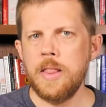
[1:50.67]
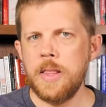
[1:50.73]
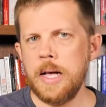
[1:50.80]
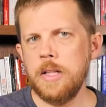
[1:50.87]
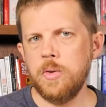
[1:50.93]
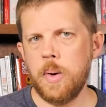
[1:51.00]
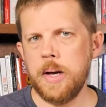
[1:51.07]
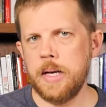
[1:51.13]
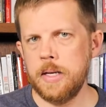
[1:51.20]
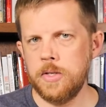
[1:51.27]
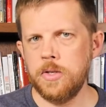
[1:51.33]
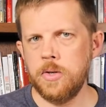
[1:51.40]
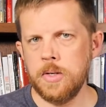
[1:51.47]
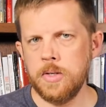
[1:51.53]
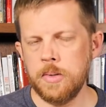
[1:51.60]
that's why
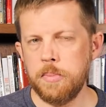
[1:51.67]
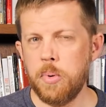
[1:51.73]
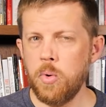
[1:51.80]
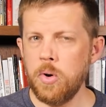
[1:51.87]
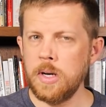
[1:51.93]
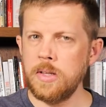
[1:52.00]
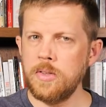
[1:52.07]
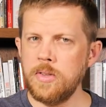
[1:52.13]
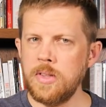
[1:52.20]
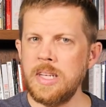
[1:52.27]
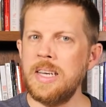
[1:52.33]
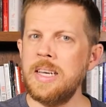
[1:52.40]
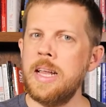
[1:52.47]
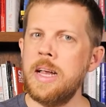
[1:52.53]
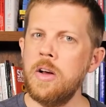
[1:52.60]
history is important. It's the
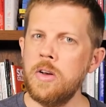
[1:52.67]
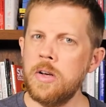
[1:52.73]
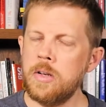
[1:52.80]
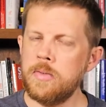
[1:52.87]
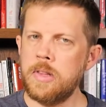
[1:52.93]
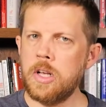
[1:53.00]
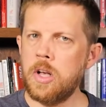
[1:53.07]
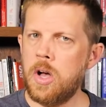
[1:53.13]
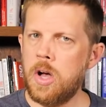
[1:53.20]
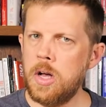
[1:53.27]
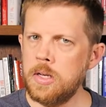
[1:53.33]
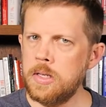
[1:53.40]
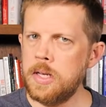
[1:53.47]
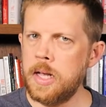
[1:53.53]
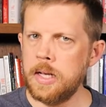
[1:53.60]
narrative, the
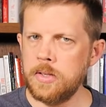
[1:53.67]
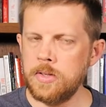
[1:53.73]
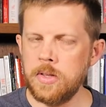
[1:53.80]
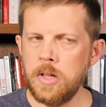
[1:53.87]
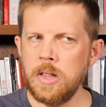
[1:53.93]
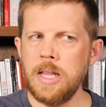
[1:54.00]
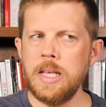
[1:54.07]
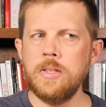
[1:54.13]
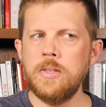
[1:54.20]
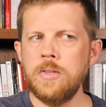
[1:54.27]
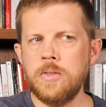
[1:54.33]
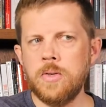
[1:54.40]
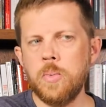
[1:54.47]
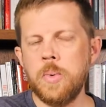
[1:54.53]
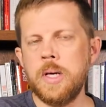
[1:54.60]
context, the
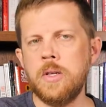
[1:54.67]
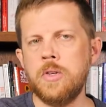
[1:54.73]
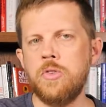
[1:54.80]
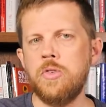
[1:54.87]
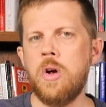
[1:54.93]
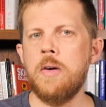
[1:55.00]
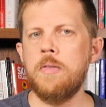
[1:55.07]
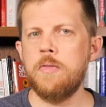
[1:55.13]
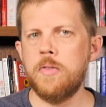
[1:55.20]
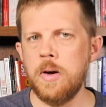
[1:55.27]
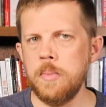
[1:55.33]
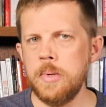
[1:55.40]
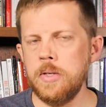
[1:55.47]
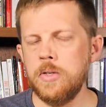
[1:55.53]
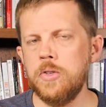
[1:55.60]
lessons that we can draw
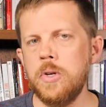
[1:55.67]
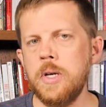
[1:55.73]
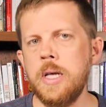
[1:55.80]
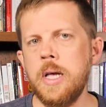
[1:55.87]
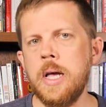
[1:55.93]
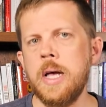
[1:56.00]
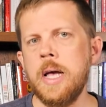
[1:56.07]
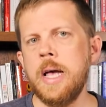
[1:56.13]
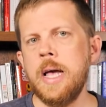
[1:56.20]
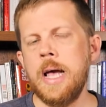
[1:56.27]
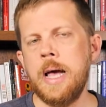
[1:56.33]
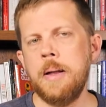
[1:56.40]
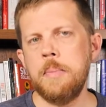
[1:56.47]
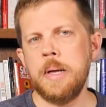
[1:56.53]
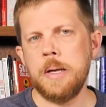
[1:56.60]
from history
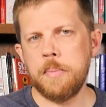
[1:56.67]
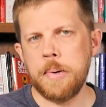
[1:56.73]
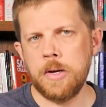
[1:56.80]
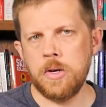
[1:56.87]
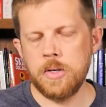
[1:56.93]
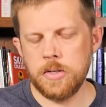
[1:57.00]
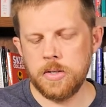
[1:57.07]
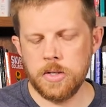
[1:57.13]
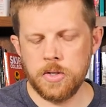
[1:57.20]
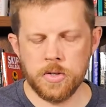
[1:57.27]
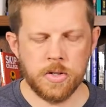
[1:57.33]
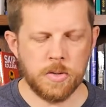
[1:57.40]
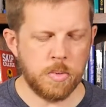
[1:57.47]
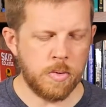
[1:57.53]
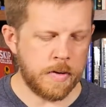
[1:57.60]
and make better
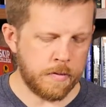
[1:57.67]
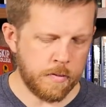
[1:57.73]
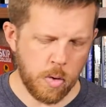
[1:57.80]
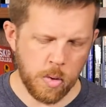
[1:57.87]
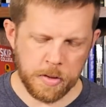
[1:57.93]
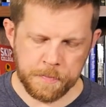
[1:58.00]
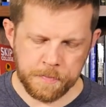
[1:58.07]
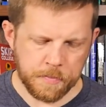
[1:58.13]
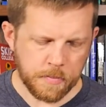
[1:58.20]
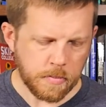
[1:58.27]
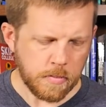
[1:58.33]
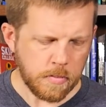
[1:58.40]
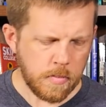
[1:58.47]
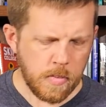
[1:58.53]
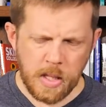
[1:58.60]
decisions moving forward.
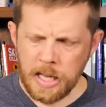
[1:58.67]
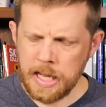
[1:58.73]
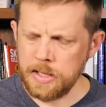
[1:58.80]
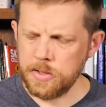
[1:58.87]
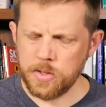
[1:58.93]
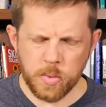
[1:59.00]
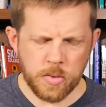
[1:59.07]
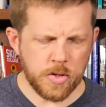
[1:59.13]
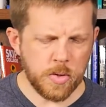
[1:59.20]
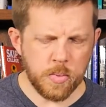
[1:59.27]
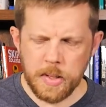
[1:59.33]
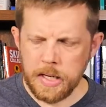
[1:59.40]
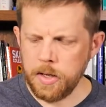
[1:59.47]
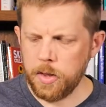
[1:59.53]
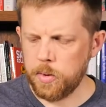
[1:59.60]
And so as you
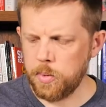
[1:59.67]
read